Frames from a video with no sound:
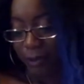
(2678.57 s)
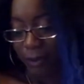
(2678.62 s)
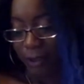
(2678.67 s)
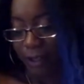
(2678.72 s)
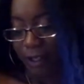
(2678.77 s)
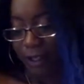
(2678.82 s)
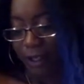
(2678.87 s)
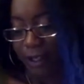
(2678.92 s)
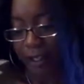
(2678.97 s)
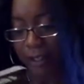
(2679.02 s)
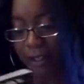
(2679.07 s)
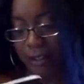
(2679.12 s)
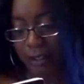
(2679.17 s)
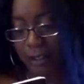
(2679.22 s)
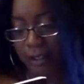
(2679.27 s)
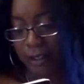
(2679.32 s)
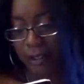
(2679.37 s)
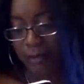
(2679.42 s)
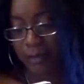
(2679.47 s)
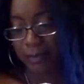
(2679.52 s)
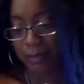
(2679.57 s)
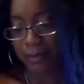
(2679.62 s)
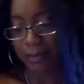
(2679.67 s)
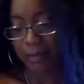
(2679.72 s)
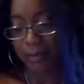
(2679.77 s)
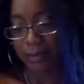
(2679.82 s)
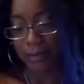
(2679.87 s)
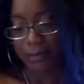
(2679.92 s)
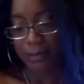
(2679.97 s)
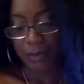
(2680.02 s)
Right.
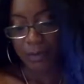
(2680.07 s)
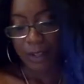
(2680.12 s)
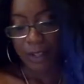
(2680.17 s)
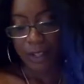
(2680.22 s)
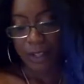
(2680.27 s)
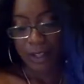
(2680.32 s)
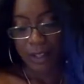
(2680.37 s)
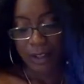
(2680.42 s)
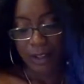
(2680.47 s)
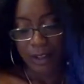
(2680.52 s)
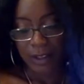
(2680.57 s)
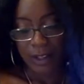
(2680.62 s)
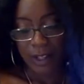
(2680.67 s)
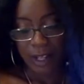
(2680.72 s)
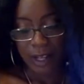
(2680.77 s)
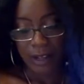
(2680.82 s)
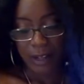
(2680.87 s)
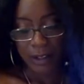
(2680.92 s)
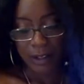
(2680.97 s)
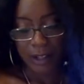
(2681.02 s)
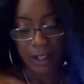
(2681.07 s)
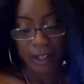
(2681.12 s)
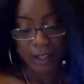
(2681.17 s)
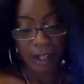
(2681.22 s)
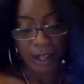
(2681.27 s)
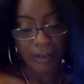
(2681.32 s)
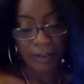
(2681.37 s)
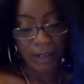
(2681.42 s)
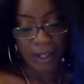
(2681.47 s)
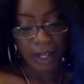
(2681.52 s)
The alkaline
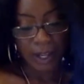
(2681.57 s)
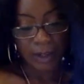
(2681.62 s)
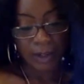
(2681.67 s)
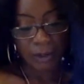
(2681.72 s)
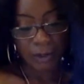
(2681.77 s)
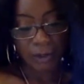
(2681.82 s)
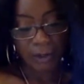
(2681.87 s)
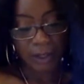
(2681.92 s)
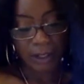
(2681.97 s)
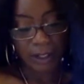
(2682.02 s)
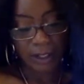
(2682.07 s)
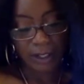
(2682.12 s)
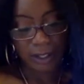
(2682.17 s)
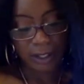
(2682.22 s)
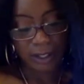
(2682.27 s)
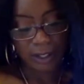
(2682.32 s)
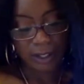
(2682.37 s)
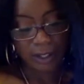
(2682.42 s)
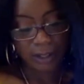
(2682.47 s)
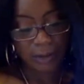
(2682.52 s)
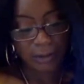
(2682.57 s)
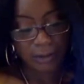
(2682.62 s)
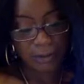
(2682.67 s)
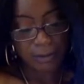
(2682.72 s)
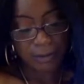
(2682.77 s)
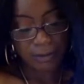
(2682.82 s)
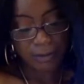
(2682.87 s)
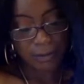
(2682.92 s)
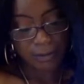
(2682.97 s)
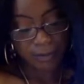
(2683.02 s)
avocado pasta,
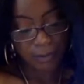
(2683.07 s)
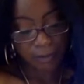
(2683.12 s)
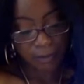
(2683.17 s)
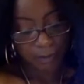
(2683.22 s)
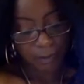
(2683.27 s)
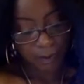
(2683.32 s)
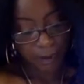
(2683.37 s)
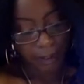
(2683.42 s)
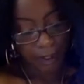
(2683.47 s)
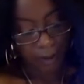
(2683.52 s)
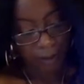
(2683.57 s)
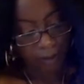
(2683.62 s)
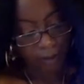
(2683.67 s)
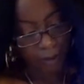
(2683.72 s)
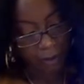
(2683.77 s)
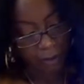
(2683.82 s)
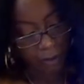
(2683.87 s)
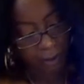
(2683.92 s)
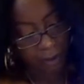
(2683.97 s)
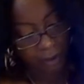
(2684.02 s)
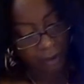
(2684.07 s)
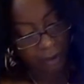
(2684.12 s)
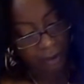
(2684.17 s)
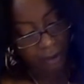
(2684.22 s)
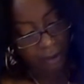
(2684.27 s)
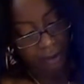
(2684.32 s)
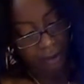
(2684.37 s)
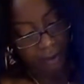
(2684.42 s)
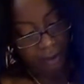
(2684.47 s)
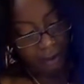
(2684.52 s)
yellow squash.
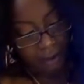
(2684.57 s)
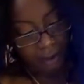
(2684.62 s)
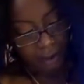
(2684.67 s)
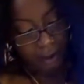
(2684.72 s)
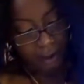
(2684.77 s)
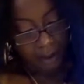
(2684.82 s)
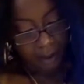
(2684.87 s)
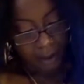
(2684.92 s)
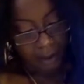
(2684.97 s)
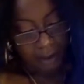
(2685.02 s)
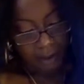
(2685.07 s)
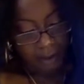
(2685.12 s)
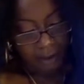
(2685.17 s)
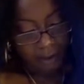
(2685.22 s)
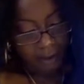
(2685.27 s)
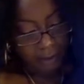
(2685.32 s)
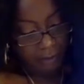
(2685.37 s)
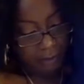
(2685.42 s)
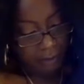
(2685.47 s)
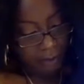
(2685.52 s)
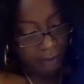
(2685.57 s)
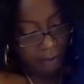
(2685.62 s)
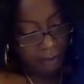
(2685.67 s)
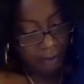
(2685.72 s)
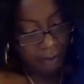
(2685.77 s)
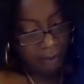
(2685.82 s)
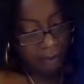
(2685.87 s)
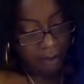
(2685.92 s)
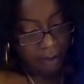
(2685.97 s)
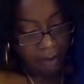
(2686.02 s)
Cut the ends off.
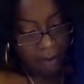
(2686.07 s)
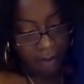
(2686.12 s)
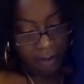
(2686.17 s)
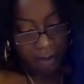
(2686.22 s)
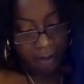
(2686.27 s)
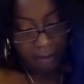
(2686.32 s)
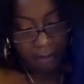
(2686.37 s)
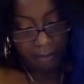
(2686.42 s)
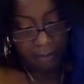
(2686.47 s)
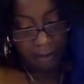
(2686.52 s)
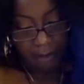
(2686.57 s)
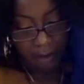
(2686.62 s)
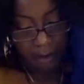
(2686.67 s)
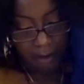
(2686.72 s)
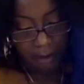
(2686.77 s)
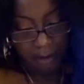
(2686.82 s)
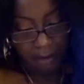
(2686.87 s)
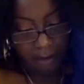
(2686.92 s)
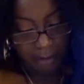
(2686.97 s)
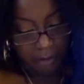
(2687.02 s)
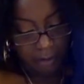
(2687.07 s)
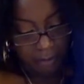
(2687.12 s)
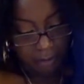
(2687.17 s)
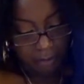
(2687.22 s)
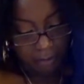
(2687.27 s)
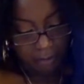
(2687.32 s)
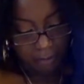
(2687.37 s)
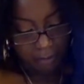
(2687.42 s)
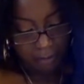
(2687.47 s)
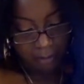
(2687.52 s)
Cut your blend.
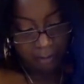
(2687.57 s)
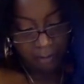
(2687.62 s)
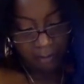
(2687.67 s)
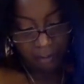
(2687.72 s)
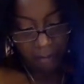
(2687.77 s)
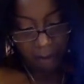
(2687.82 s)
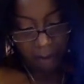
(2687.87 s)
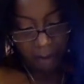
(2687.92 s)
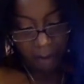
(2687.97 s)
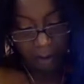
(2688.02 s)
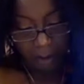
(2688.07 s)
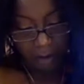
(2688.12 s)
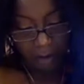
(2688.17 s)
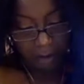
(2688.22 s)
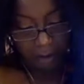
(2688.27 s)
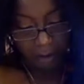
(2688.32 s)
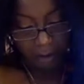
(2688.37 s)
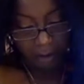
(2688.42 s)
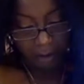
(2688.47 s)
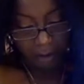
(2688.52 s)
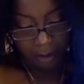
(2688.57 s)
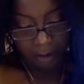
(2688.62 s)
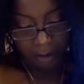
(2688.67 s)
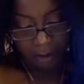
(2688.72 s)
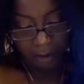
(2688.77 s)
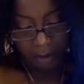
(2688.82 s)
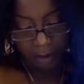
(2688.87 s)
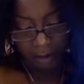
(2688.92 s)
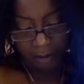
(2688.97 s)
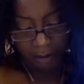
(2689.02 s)
Mix, toss.